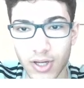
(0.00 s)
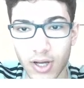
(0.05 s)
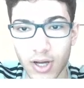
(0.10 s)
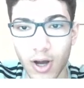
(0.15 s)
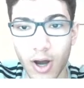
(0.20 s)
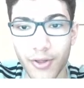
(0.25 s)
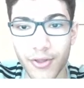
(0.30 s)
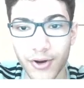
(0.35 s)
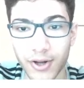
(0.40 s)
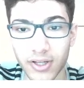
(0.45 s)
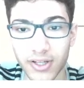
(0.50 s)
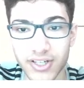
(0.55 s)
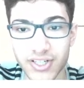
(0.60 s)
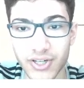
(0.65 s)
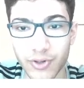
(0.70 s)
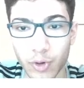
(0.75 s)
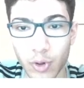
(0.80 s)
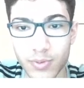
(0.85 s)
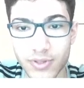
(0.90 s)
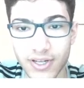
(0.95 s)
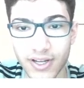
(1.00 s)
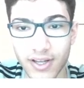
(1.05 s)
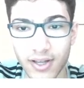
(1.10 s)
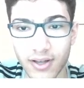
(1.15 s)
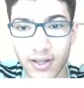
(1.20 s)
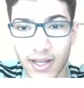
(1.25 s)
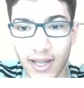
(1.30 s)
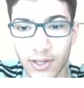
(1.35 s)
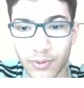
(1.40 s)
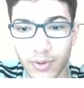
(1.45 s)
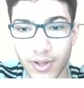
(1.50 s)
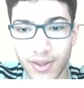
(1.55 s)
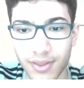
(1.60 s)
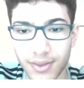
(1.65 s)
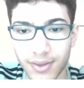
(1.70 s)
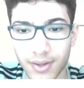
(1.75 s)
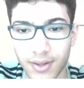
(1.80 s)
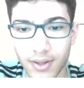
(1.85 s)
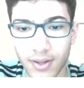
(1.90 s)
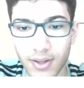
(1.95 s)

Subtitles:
other collision groups it can collide with.